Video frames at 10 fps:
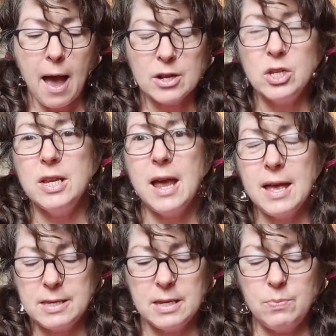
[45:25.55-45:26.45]
And she
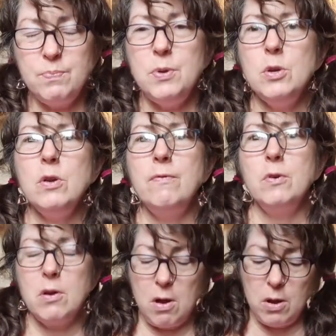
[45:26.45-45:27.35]
has this
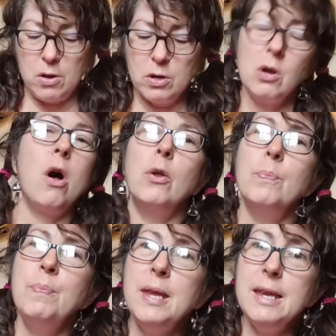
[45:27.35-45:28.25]
beautiful colour
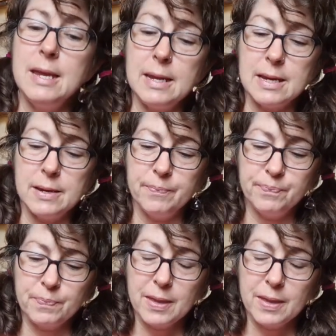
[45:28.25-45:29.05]
called Peony.